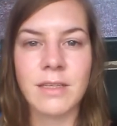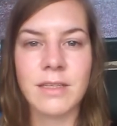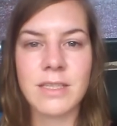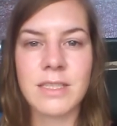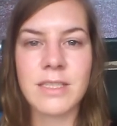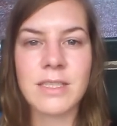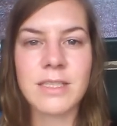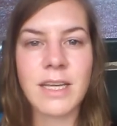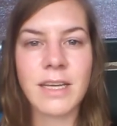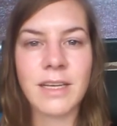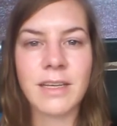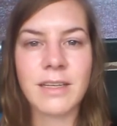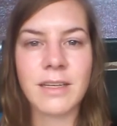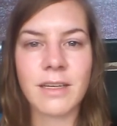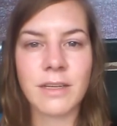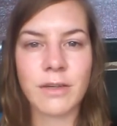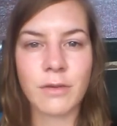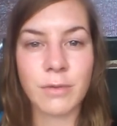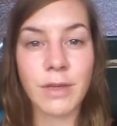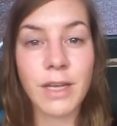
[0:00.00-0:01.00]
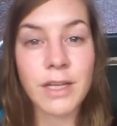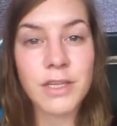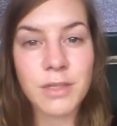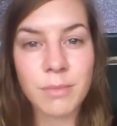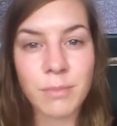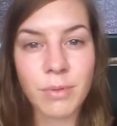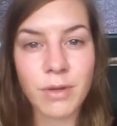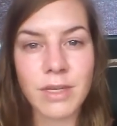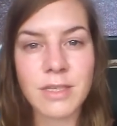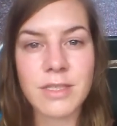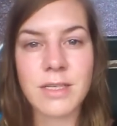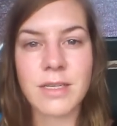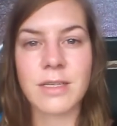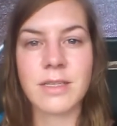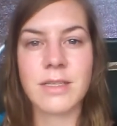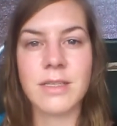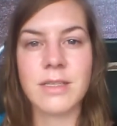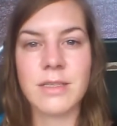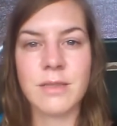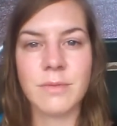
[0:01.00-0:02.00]
this is like a creation
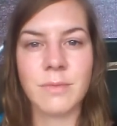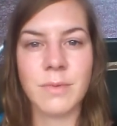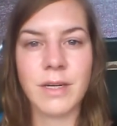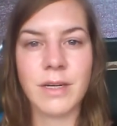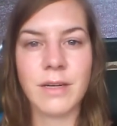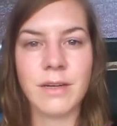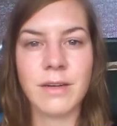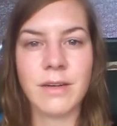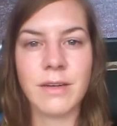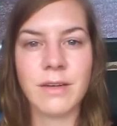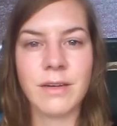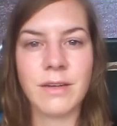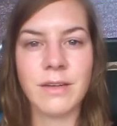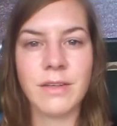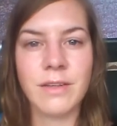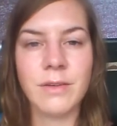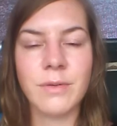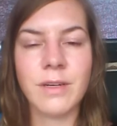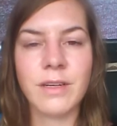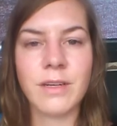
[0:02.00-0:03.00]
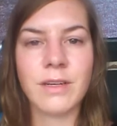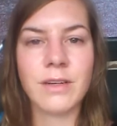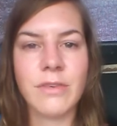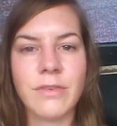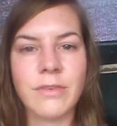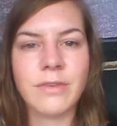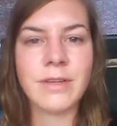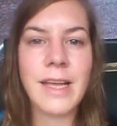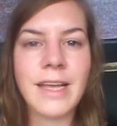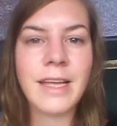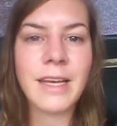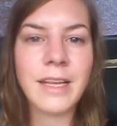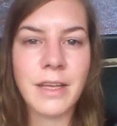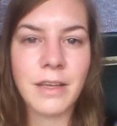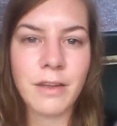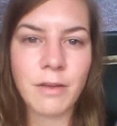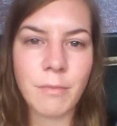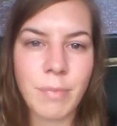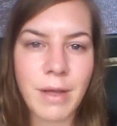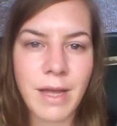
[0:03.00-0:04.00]
process where you are
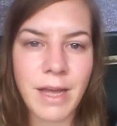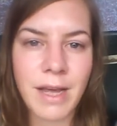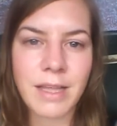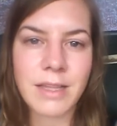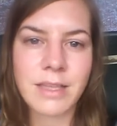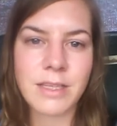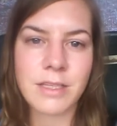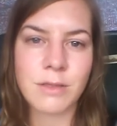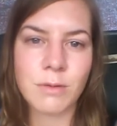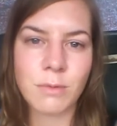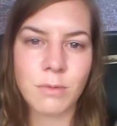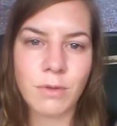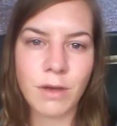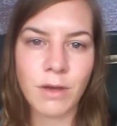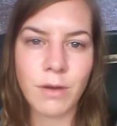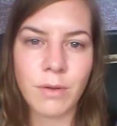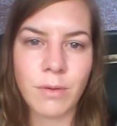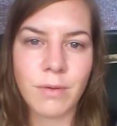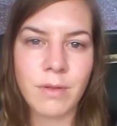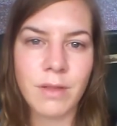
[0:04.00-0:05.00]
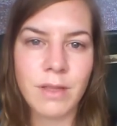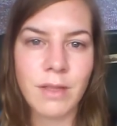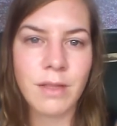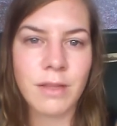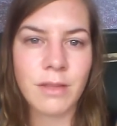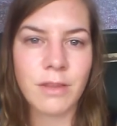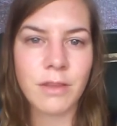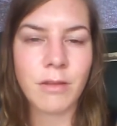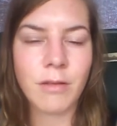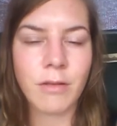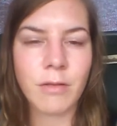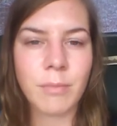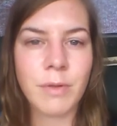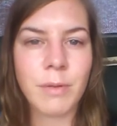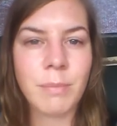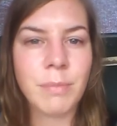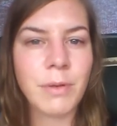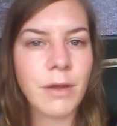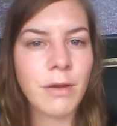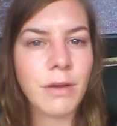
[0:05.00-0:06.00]
creating your path as you go. There will
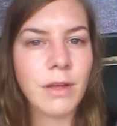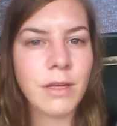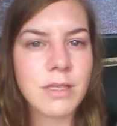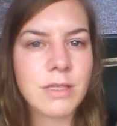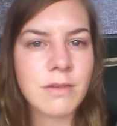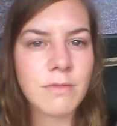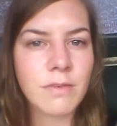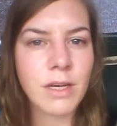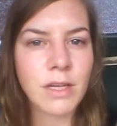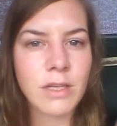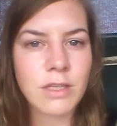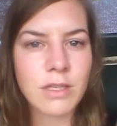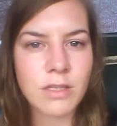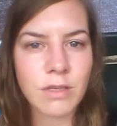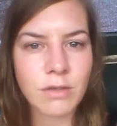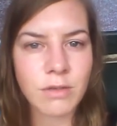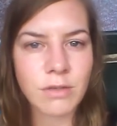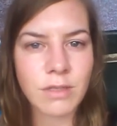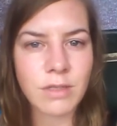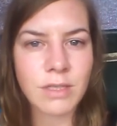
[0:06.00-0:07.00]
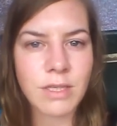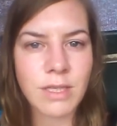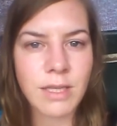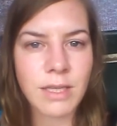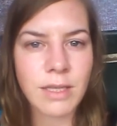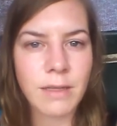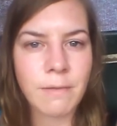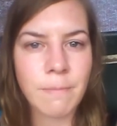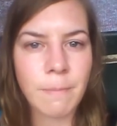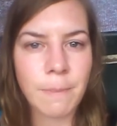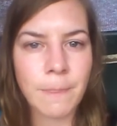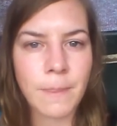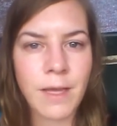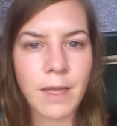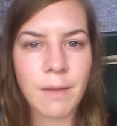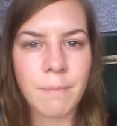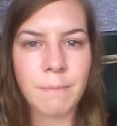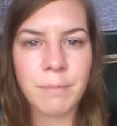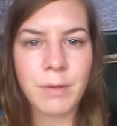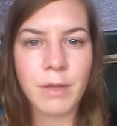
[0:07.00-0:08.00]
be periods of uncertainty,
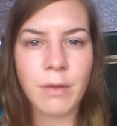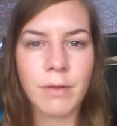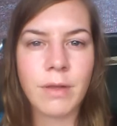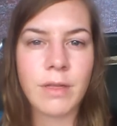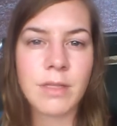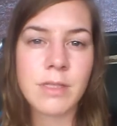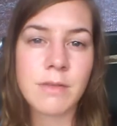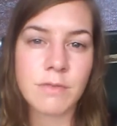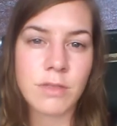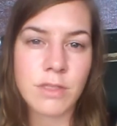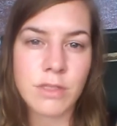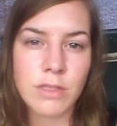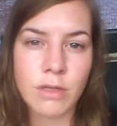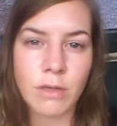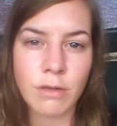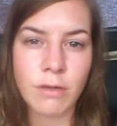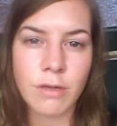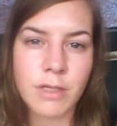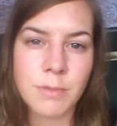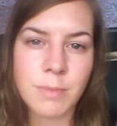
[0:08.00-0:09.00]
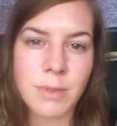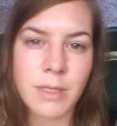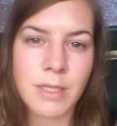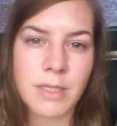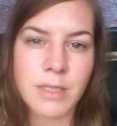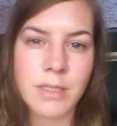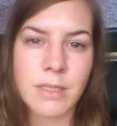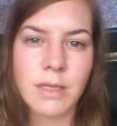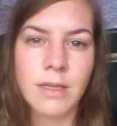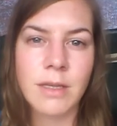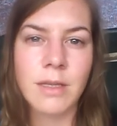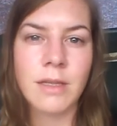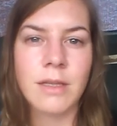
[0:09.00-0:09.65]
periods of discouragement,